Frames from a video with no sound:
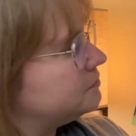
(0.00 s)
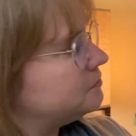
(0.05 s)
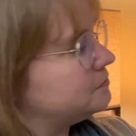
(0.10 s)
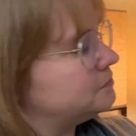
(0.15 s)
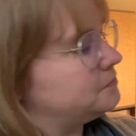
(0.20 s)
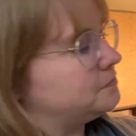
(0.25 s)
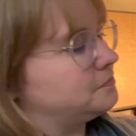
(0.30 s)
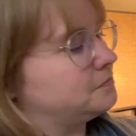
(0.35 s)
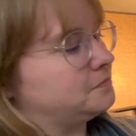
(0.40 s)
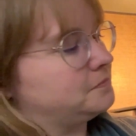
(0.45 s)

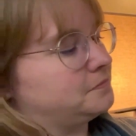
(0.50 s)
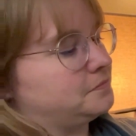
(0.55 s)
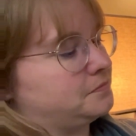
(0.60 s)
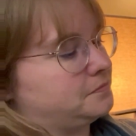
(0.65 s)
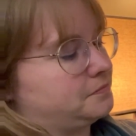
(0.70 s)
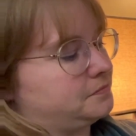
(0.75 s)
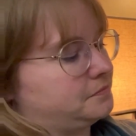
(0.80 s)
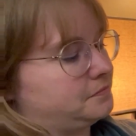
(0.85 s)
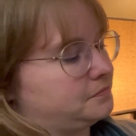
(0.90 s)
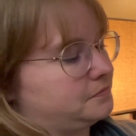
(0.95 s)

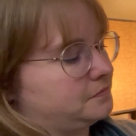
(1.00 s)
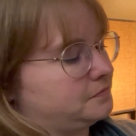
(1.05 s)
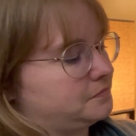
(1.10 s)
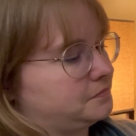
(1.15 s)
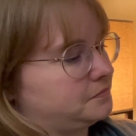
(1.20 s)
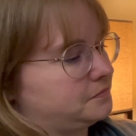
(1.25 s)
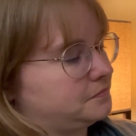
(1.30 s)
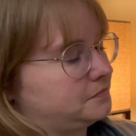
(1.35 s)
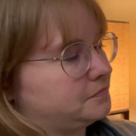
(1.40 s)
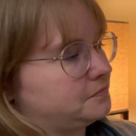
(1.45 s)

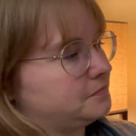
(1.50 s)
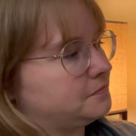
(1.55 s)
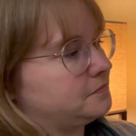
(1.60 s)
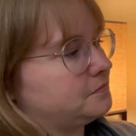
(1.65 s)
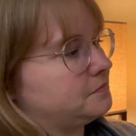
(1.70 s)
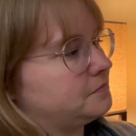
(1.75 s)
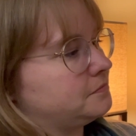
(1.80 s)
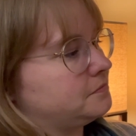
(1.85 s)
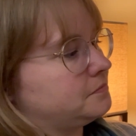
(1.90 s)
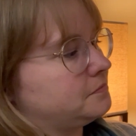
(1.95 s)

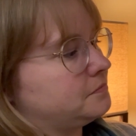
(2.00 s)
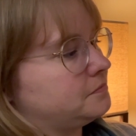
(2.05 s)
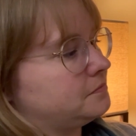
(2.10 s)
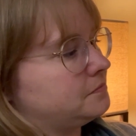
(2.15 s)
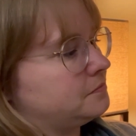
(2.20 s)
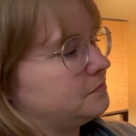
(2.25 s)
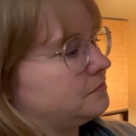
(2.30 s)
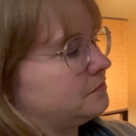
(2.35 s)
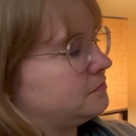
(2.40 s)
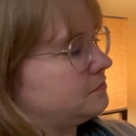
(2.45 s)

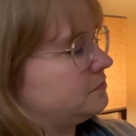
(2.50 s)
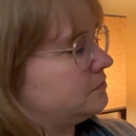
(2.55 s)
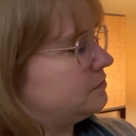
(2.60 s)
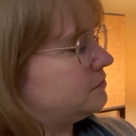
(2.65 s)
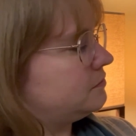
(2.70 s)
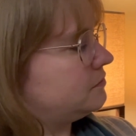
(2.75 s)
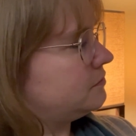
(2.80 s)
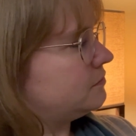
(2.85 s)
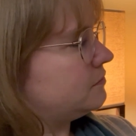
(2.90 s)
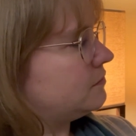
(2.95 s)

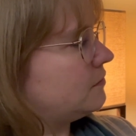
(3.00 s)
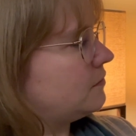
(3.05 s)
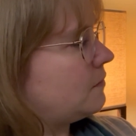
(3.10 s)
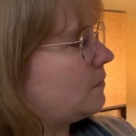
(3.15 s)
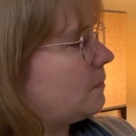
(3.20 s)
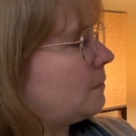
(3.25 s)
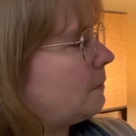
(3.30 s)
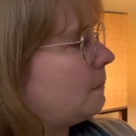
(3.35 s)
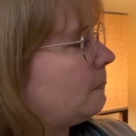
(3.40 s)
(no one is talking)